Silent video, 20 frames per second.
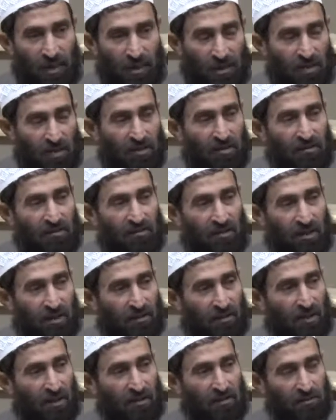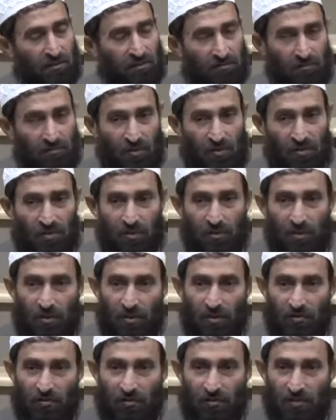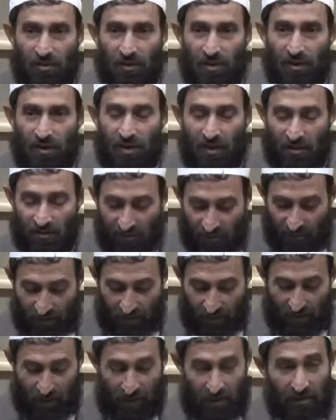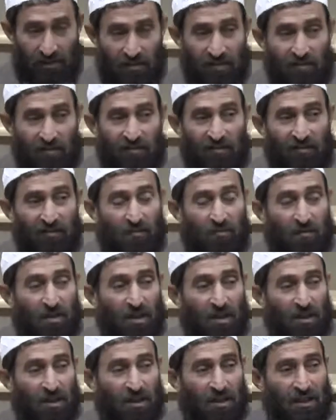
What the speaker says: kids and then to their kids. This is something